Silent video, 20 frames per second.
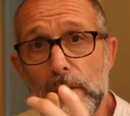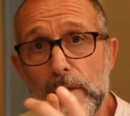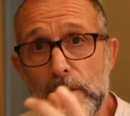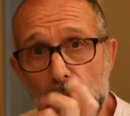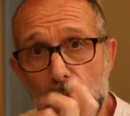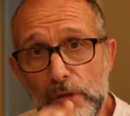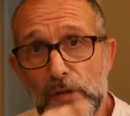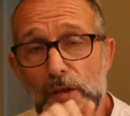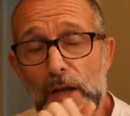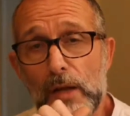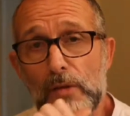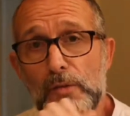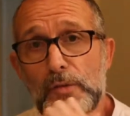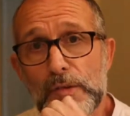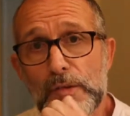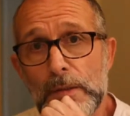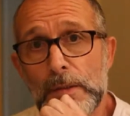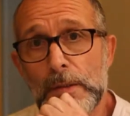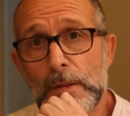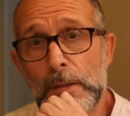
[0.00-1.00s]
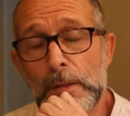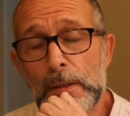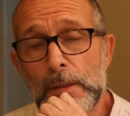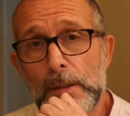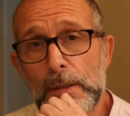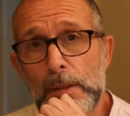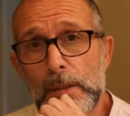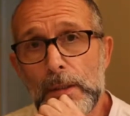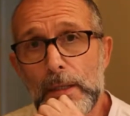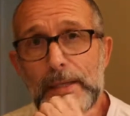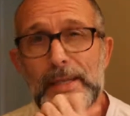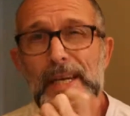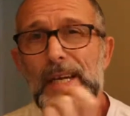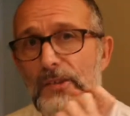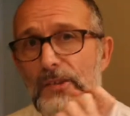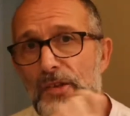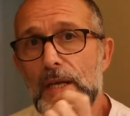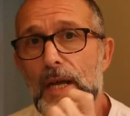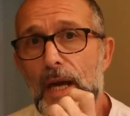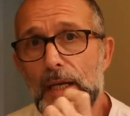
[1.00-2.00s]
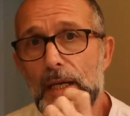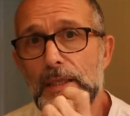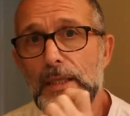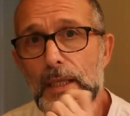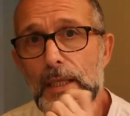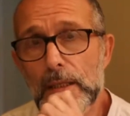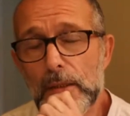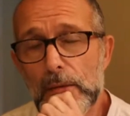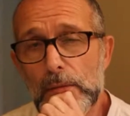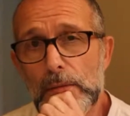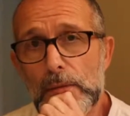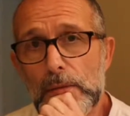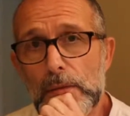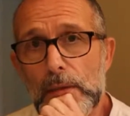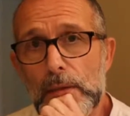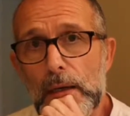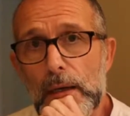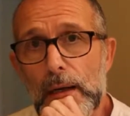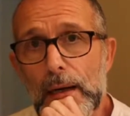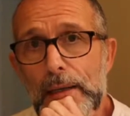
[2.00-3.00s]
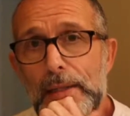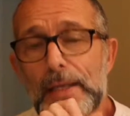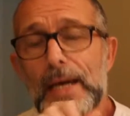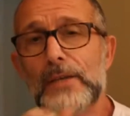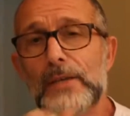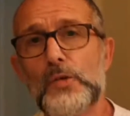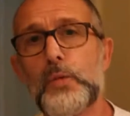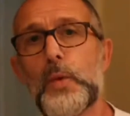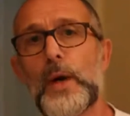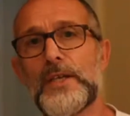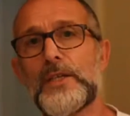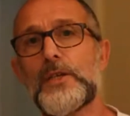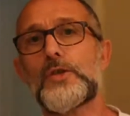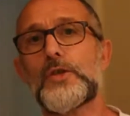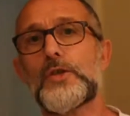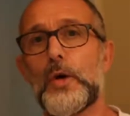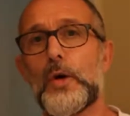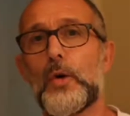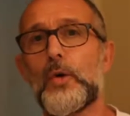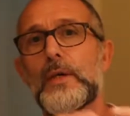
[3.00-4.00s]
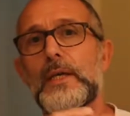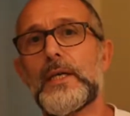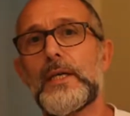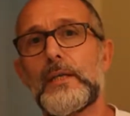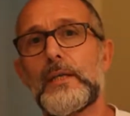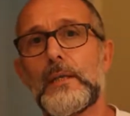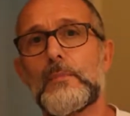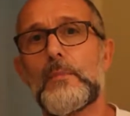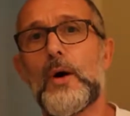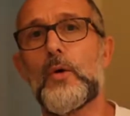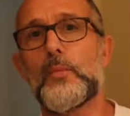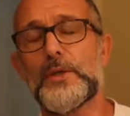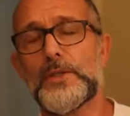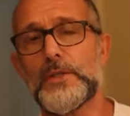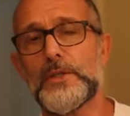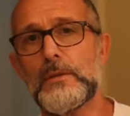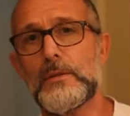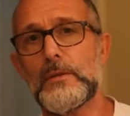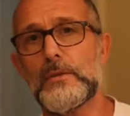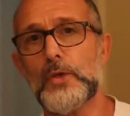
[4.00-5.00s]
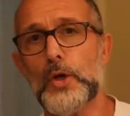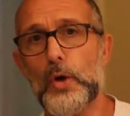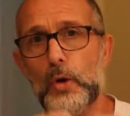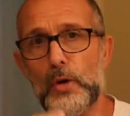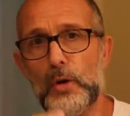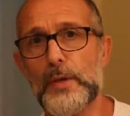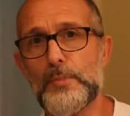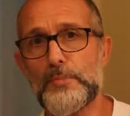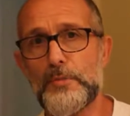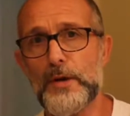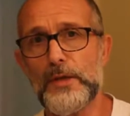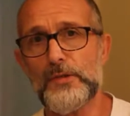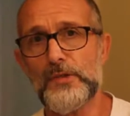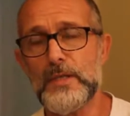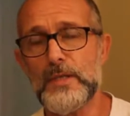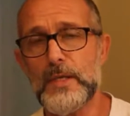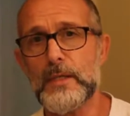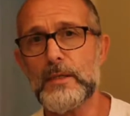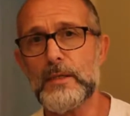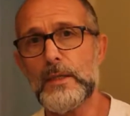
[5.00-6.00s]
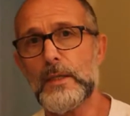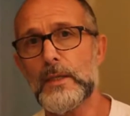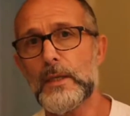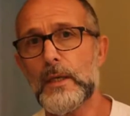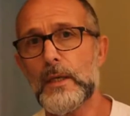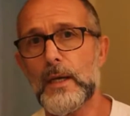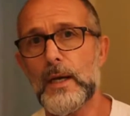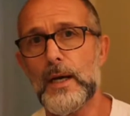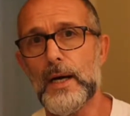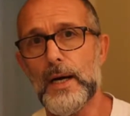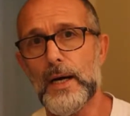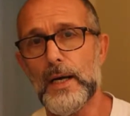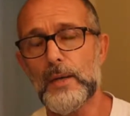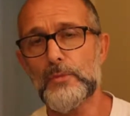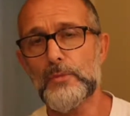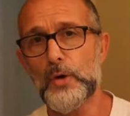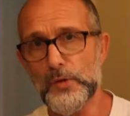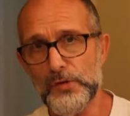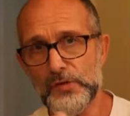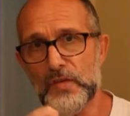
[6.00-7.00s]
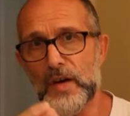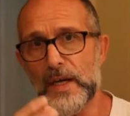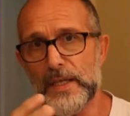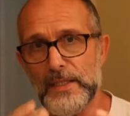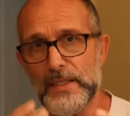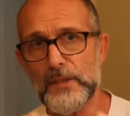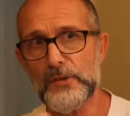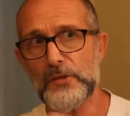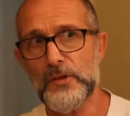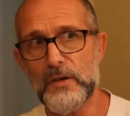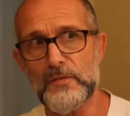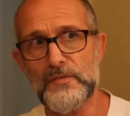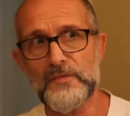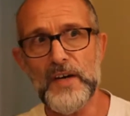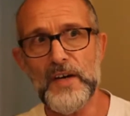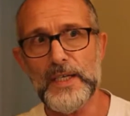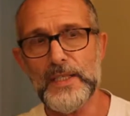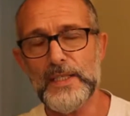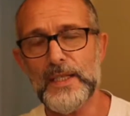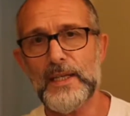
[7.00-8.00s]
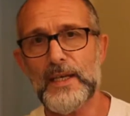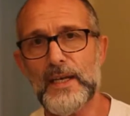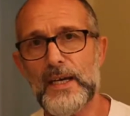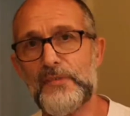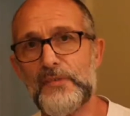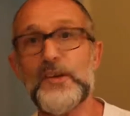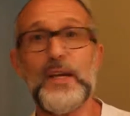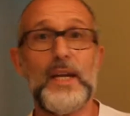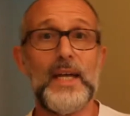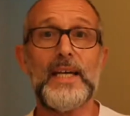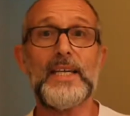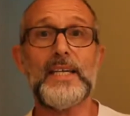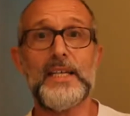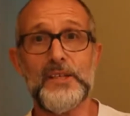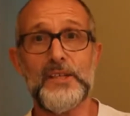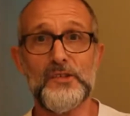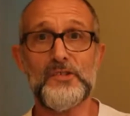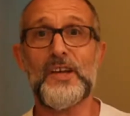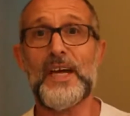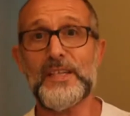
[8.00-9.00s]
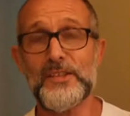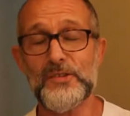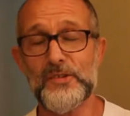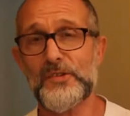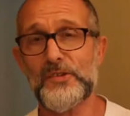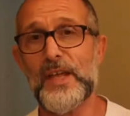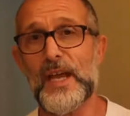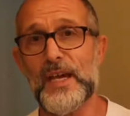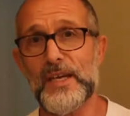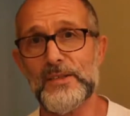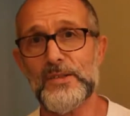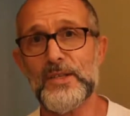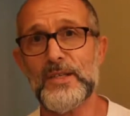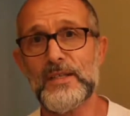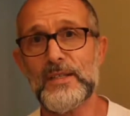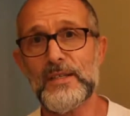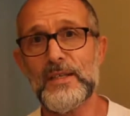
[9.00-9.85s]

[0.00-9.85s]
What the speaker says: yourself. And that's the ideal. And that's when you're totally in the moment, totally present. Those fighters are fighting, if you like, in a Zen state.